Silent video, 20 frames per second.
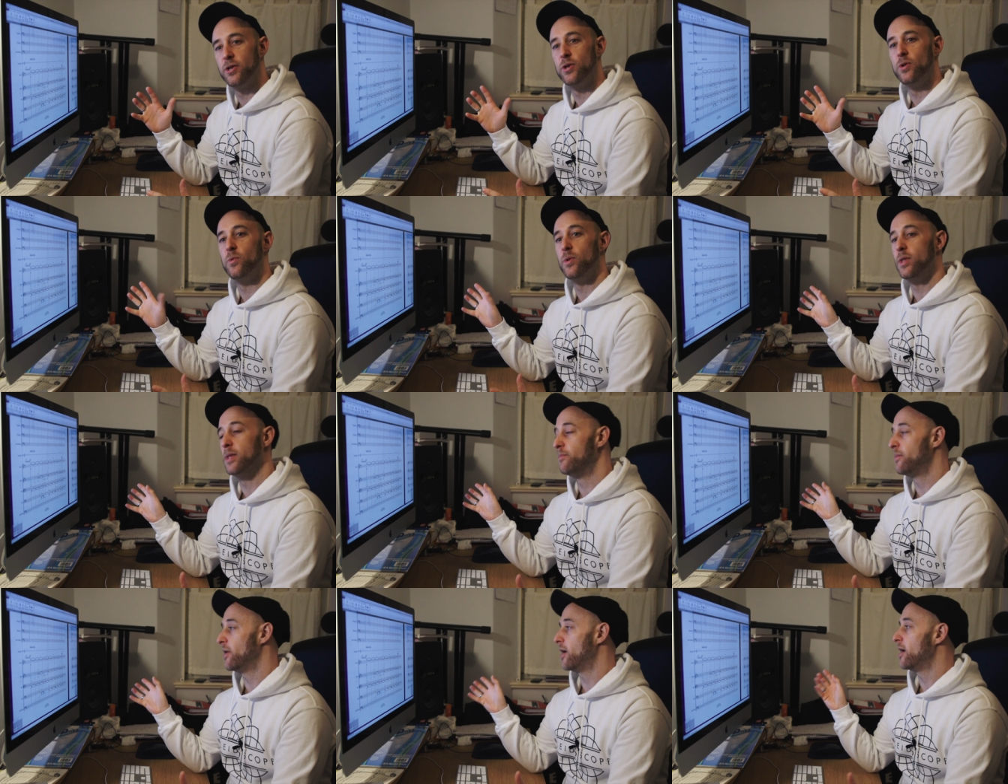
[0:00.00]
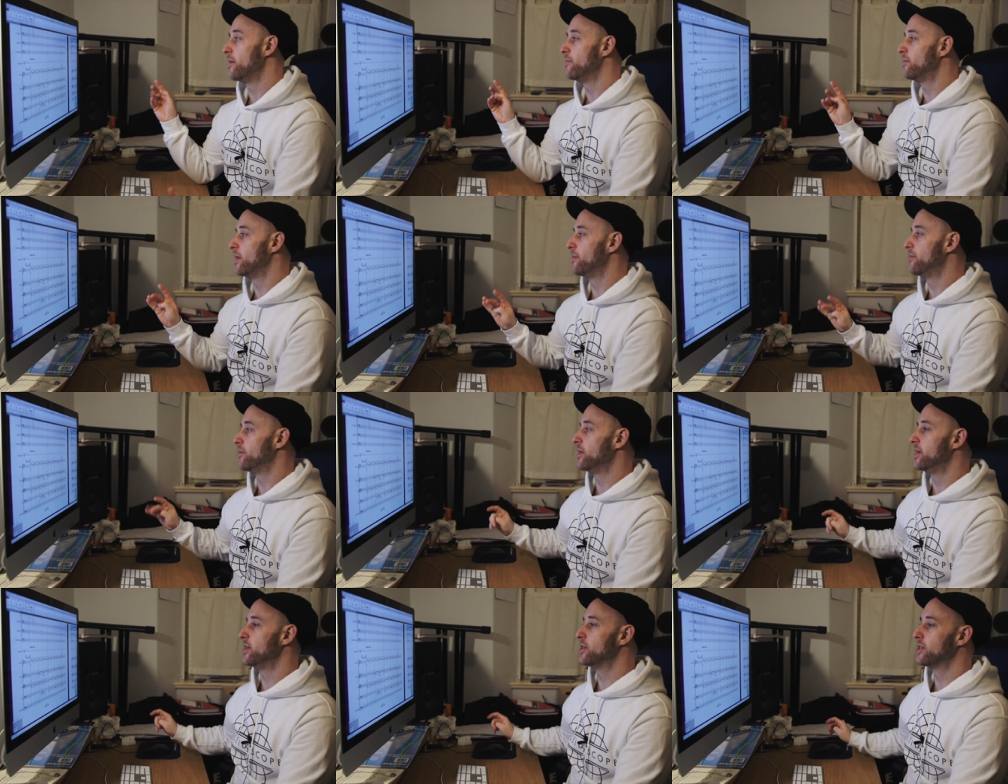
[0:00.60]
do with the part
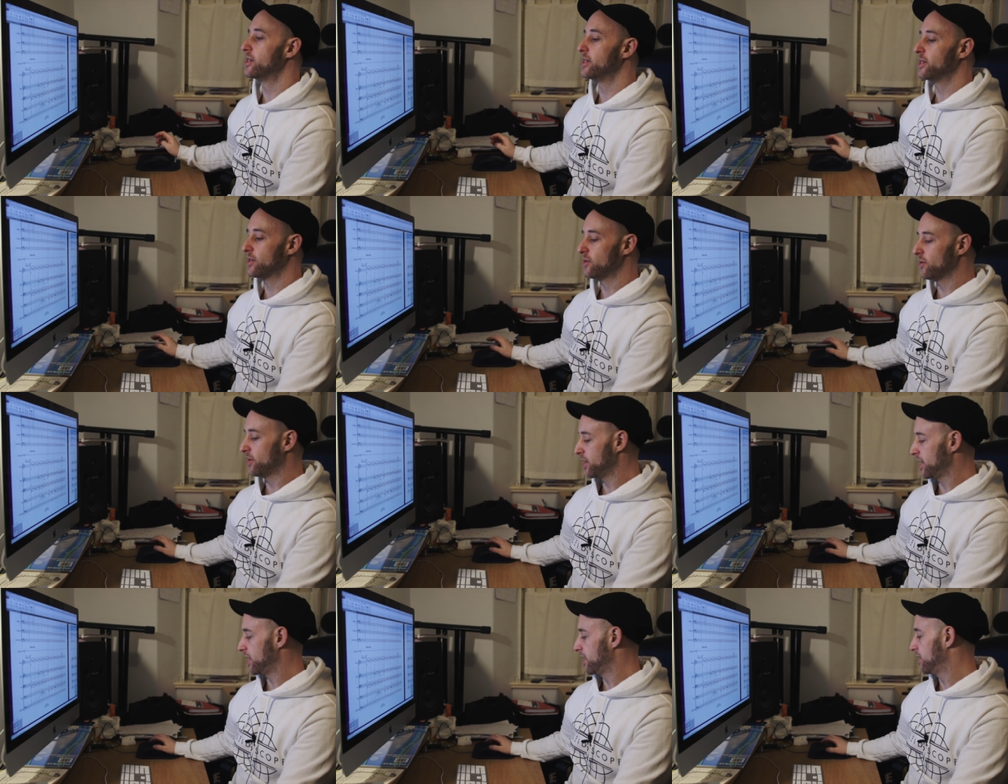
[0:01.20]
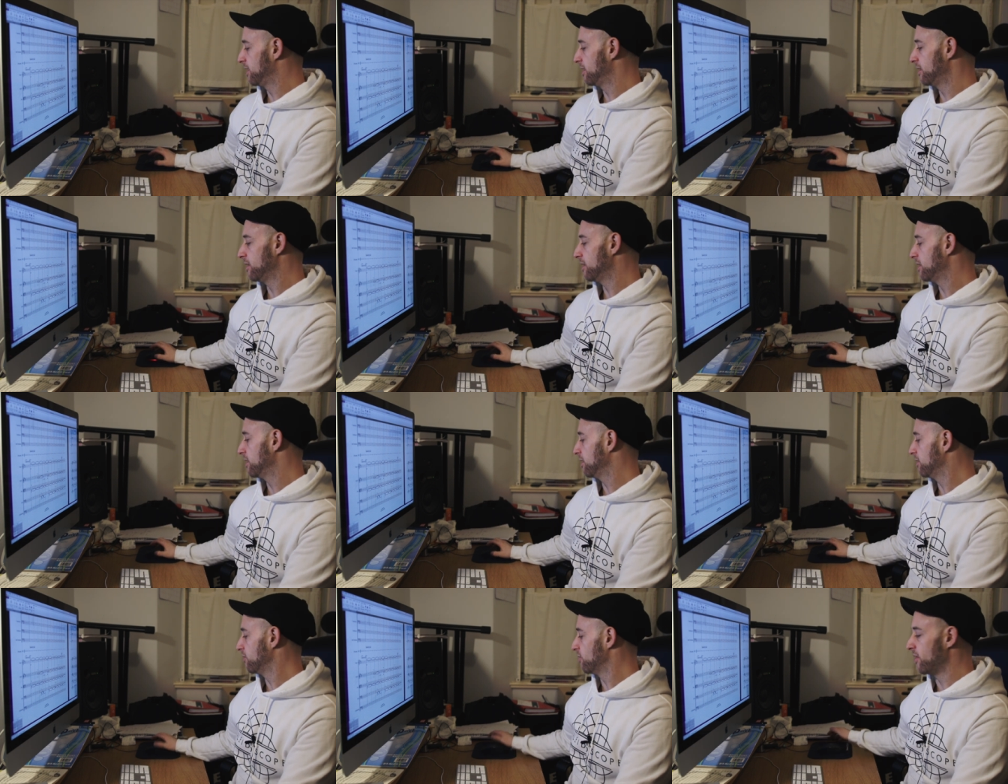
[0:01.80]
preparation. It's
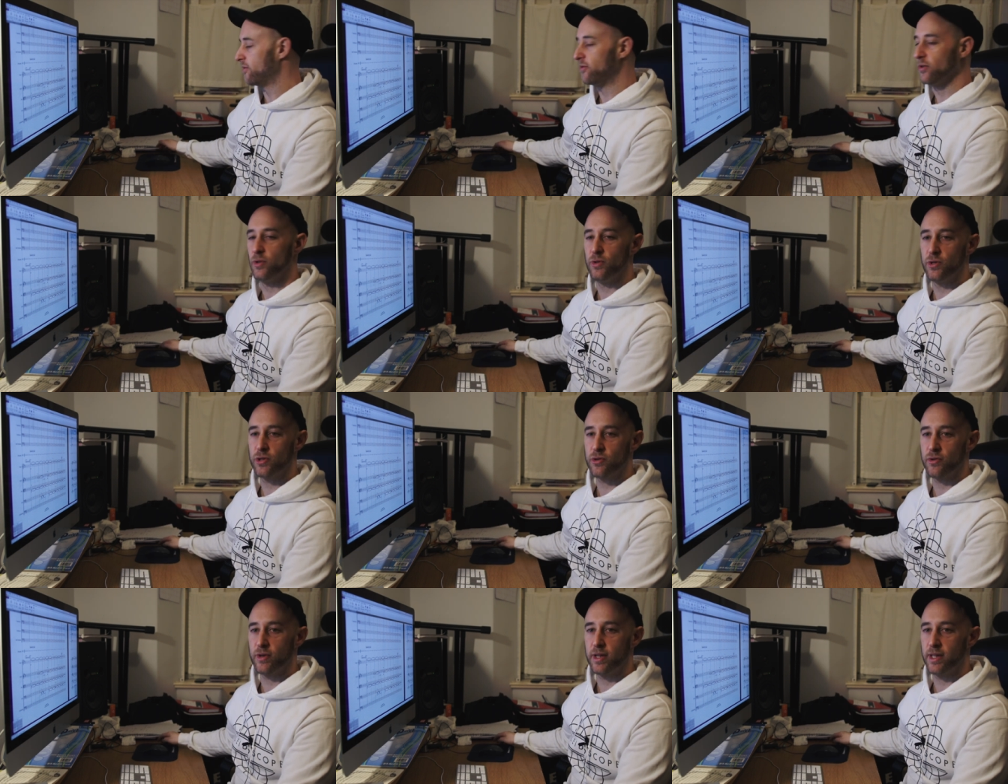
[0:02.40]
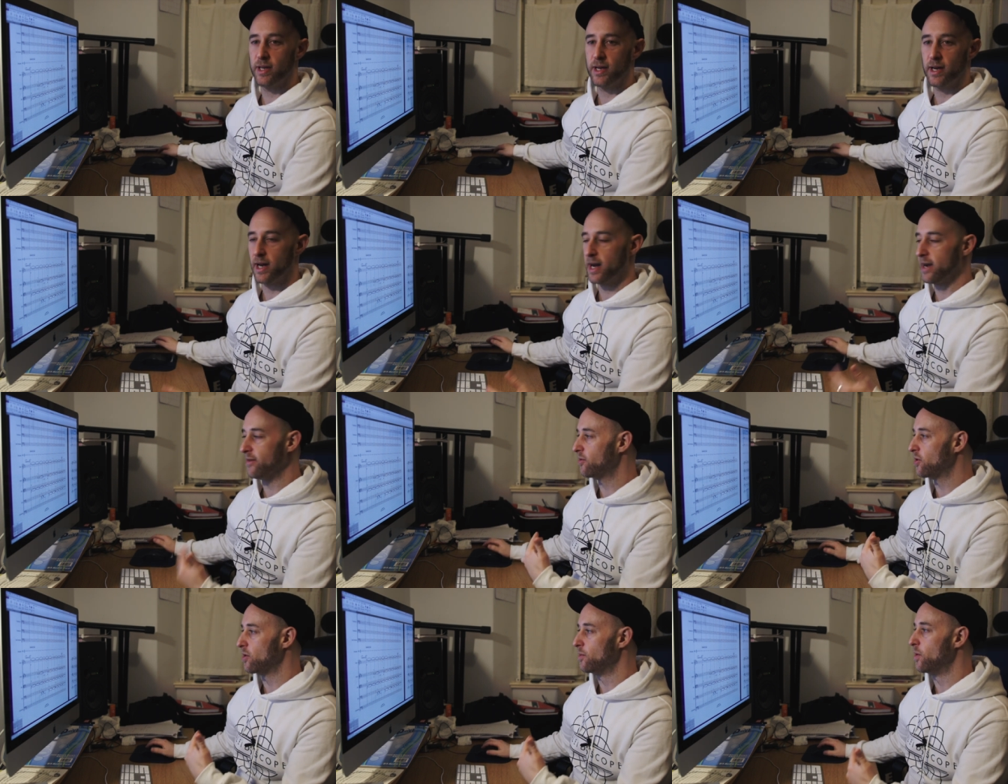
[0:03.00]
nothing revolutionary that
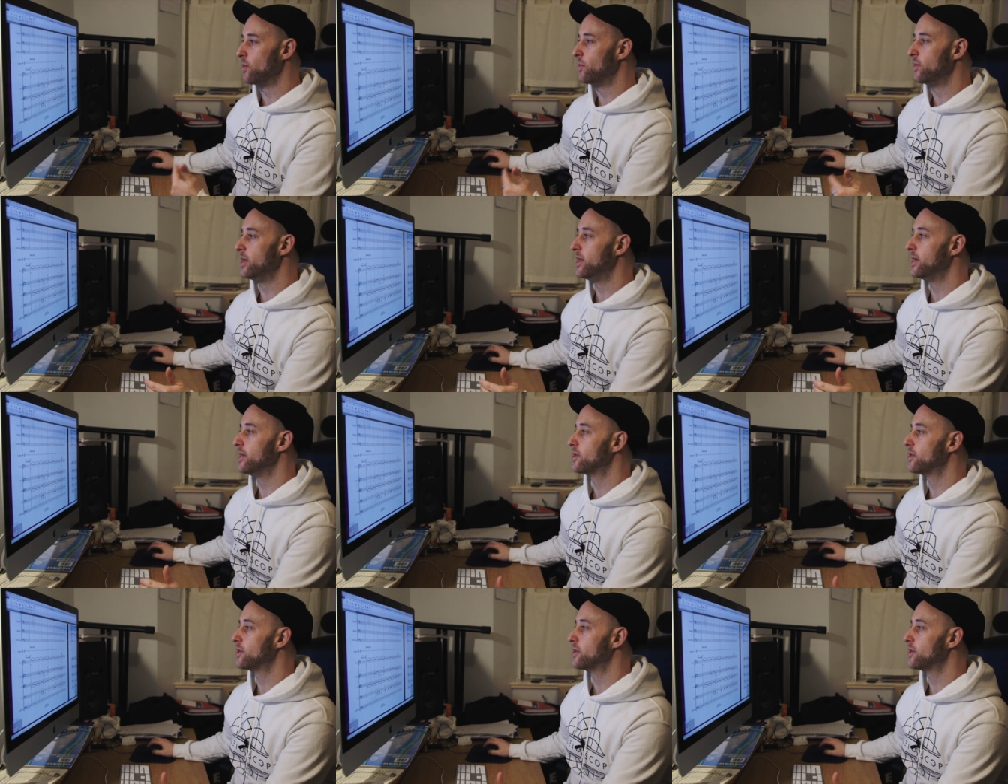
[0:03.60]
I've come up with.